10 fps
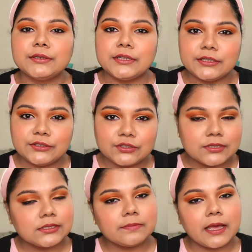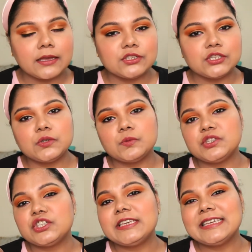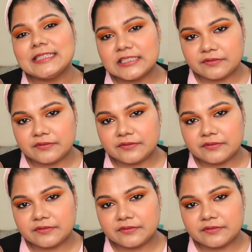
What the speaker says: but it's just the packaging which kills